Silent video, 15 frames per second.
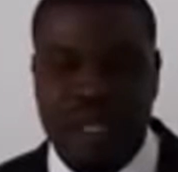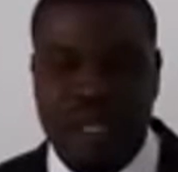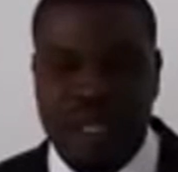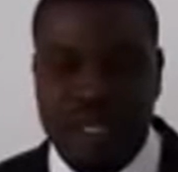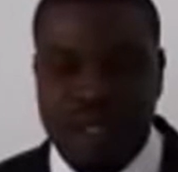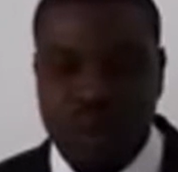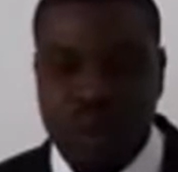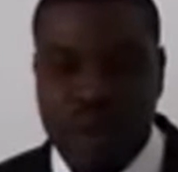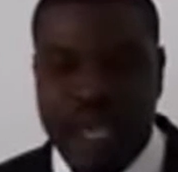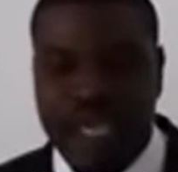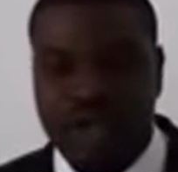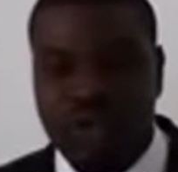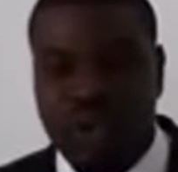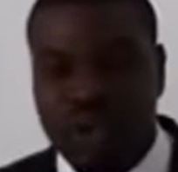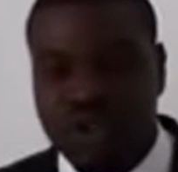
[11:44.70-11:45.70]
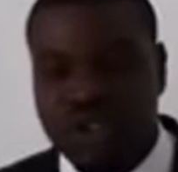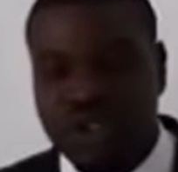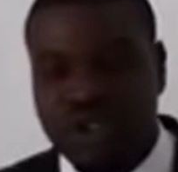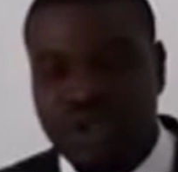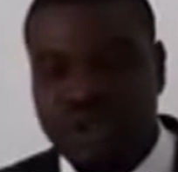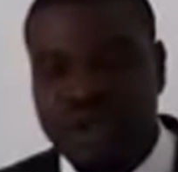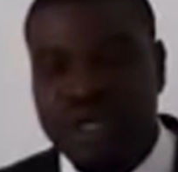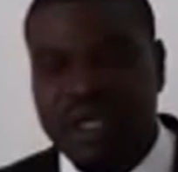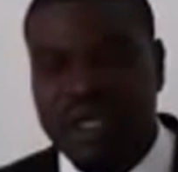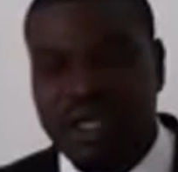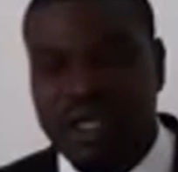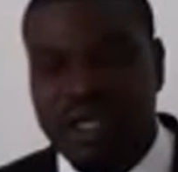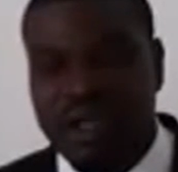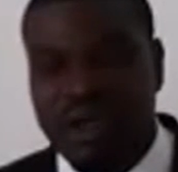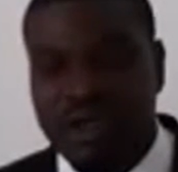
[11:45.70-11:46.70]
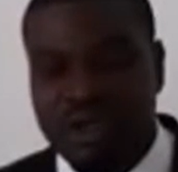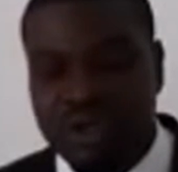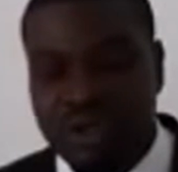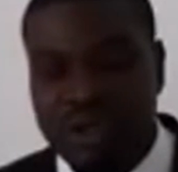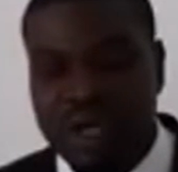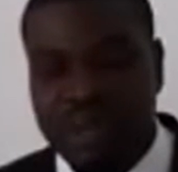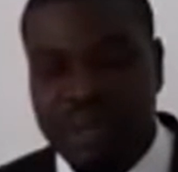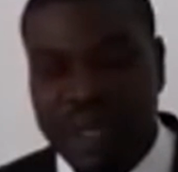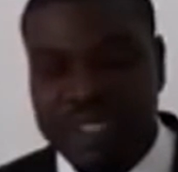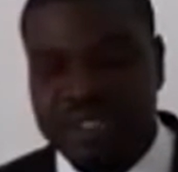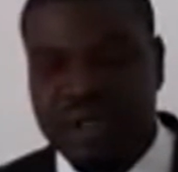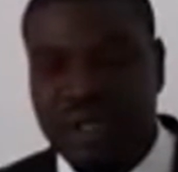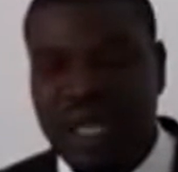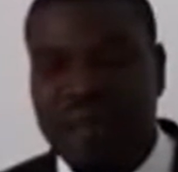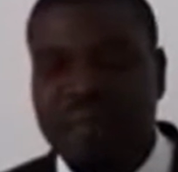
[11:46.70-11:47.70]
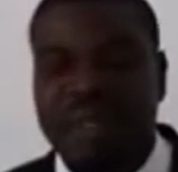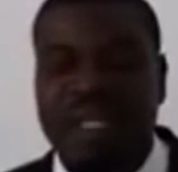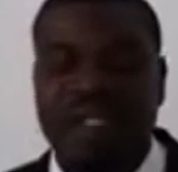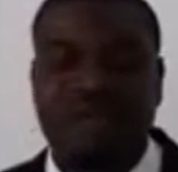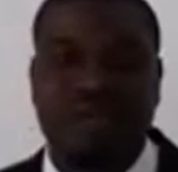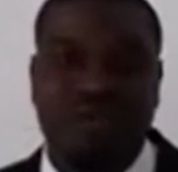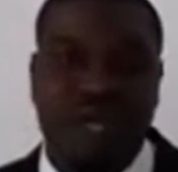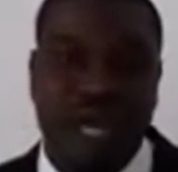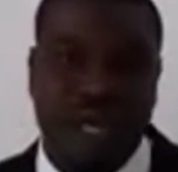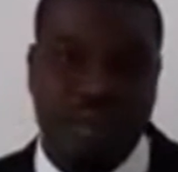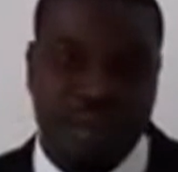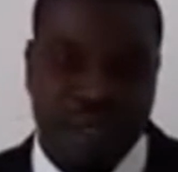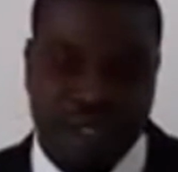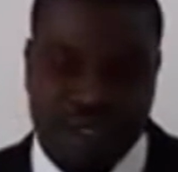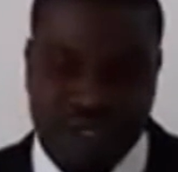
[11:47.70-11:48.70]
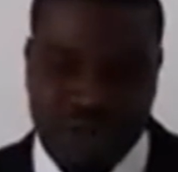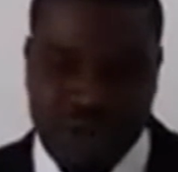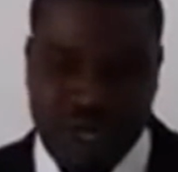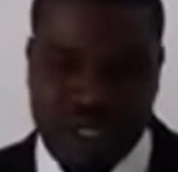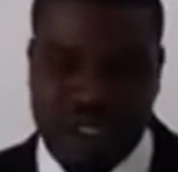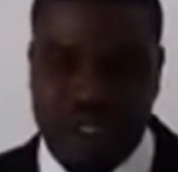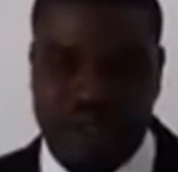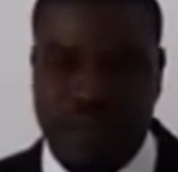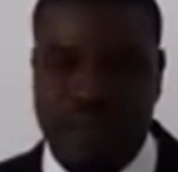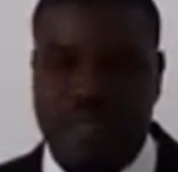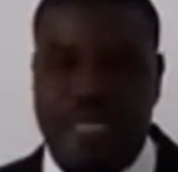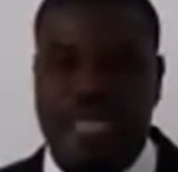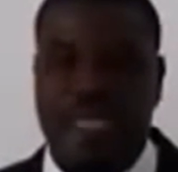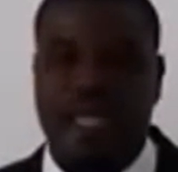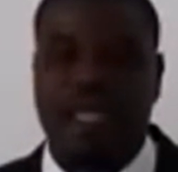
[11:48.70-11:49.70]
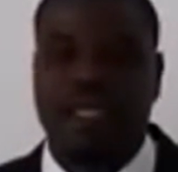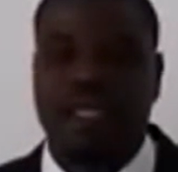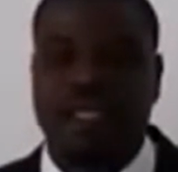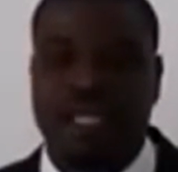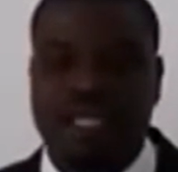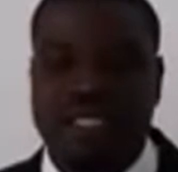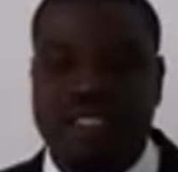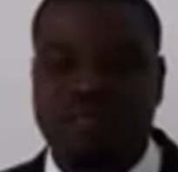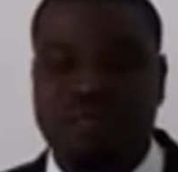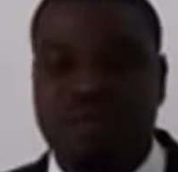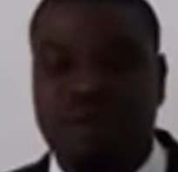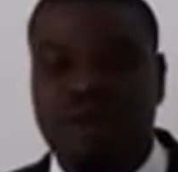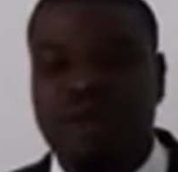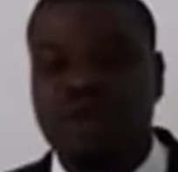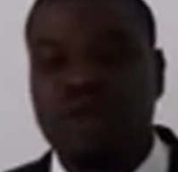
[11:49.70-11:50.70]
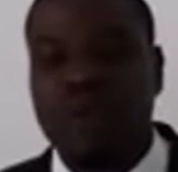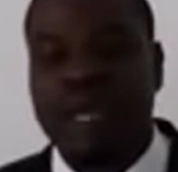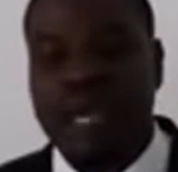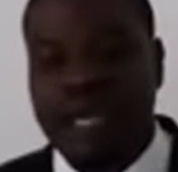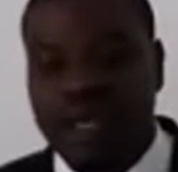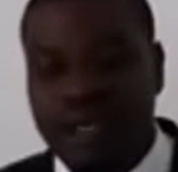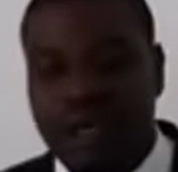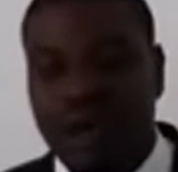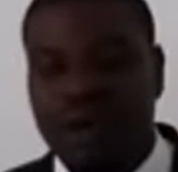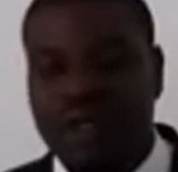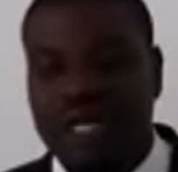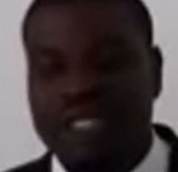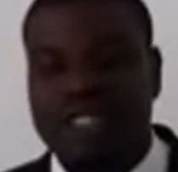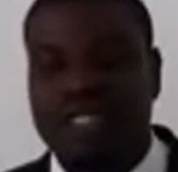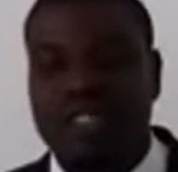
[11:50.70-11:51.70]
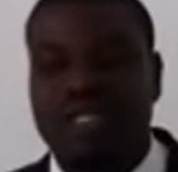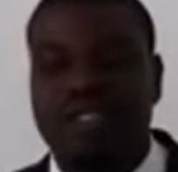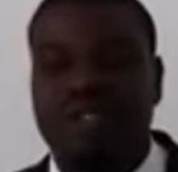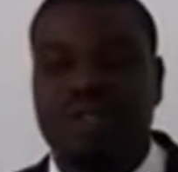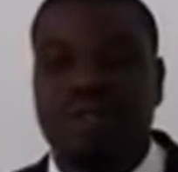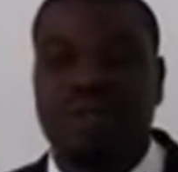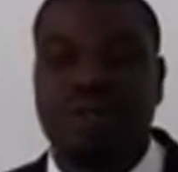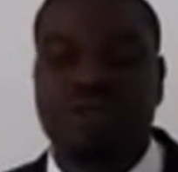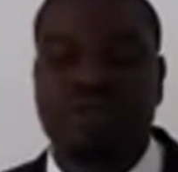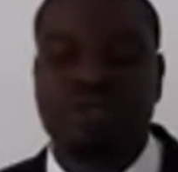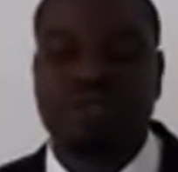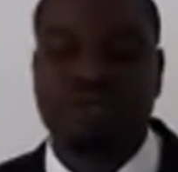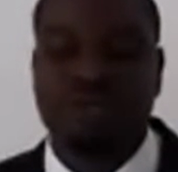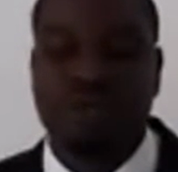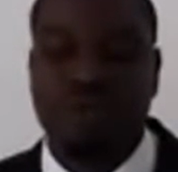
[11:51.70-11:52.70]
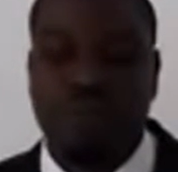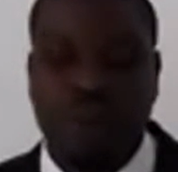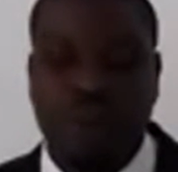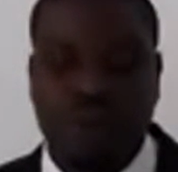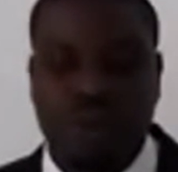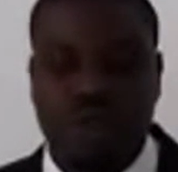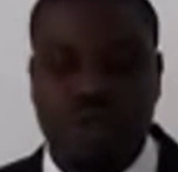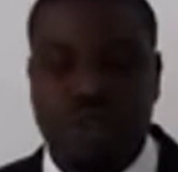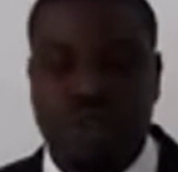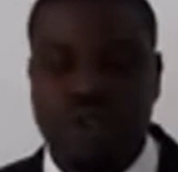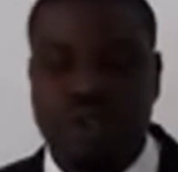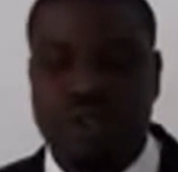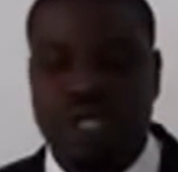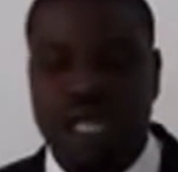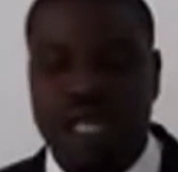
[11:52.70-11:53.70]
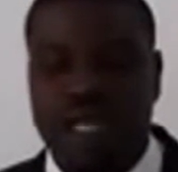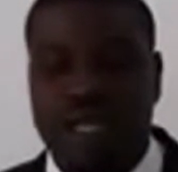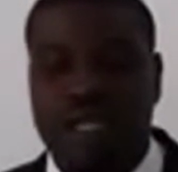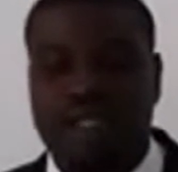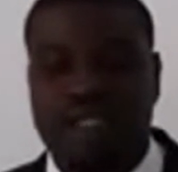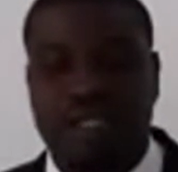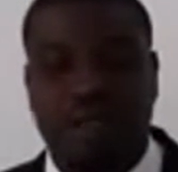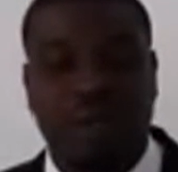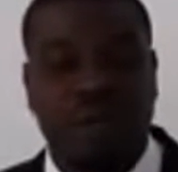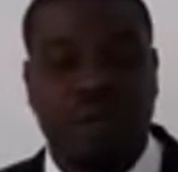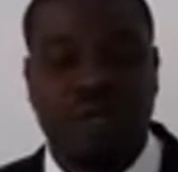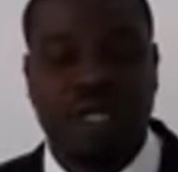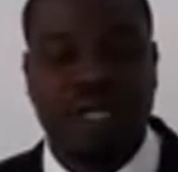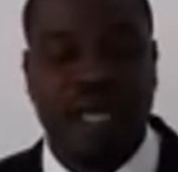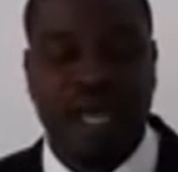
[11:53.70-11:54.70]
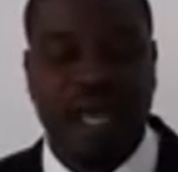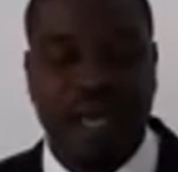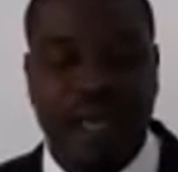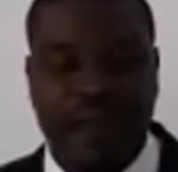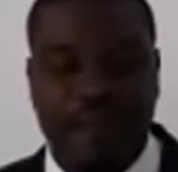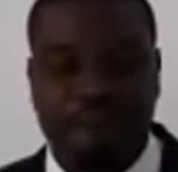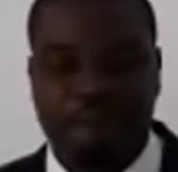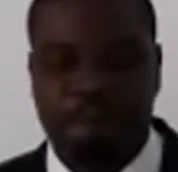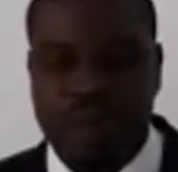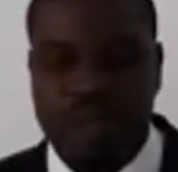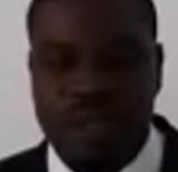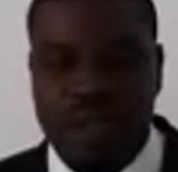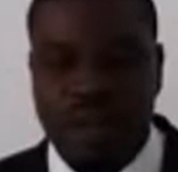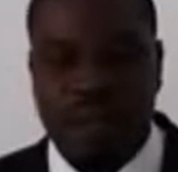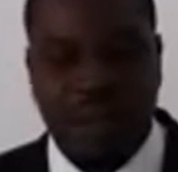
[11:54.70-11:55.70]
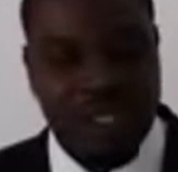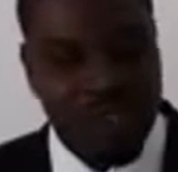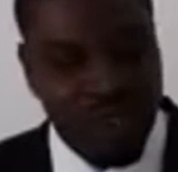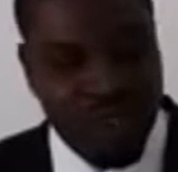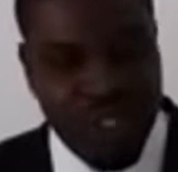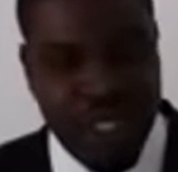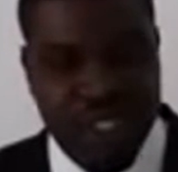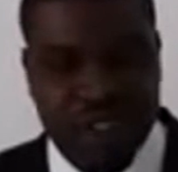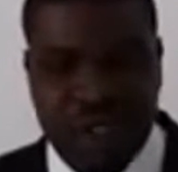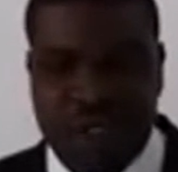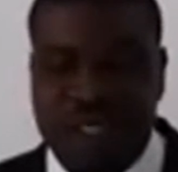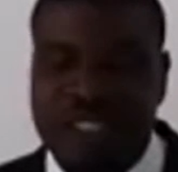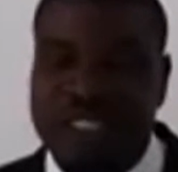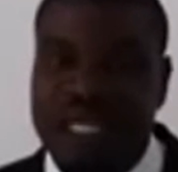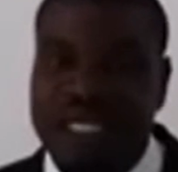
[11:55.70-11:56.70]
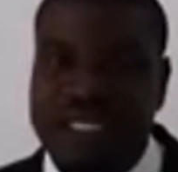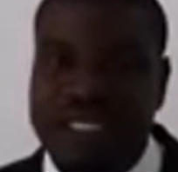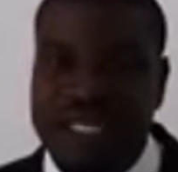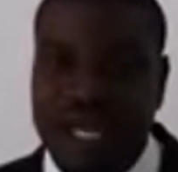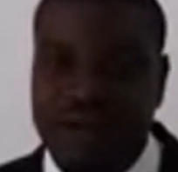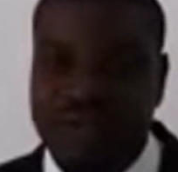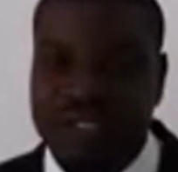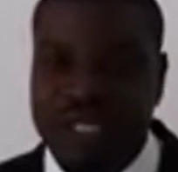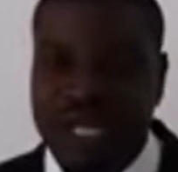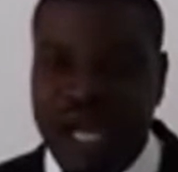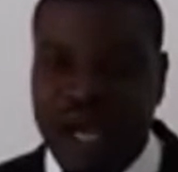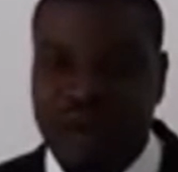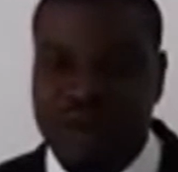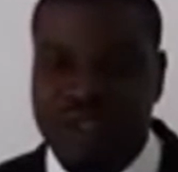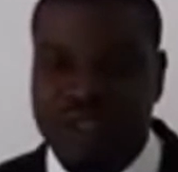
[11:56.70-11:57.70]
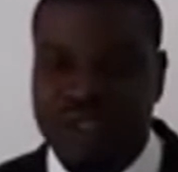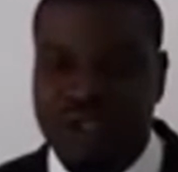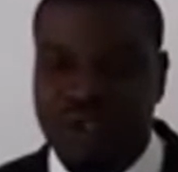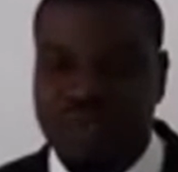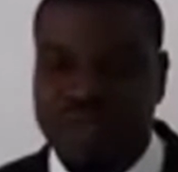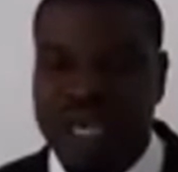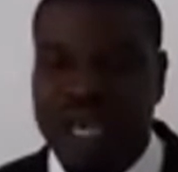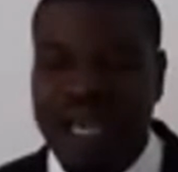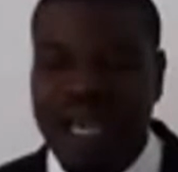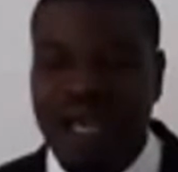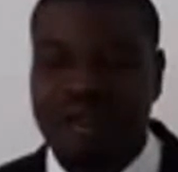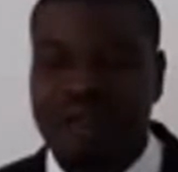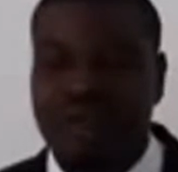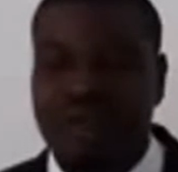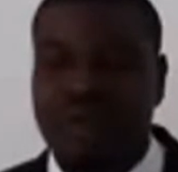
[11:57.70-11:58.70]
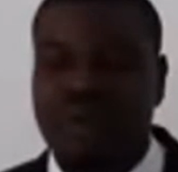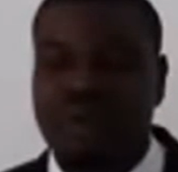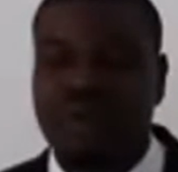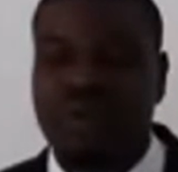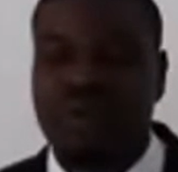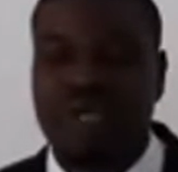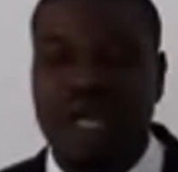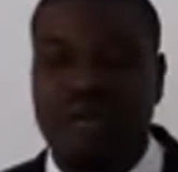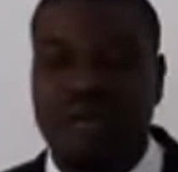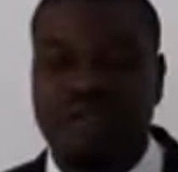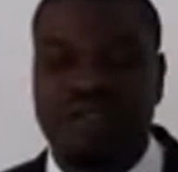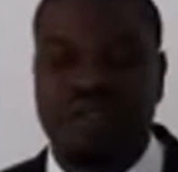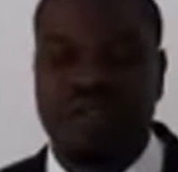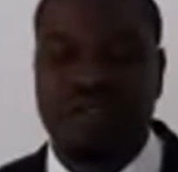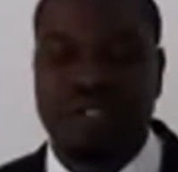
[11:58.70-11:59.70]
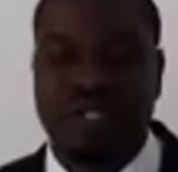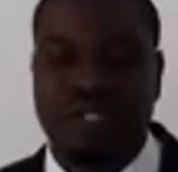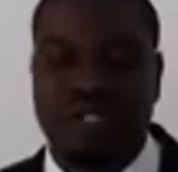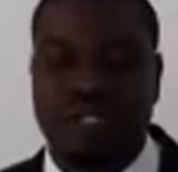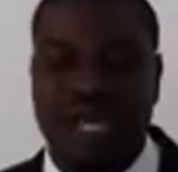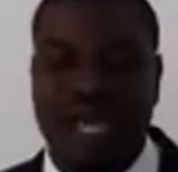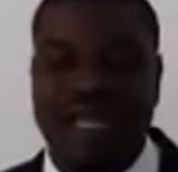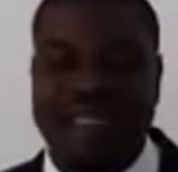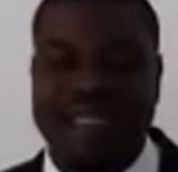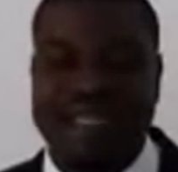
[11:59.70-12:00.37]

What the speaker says: the way it was during a particular military administration. This is because we cannot as a nation continue to muzzle the goose that lays the golden egg. My suggestion is that the South should be allowed to control their resources and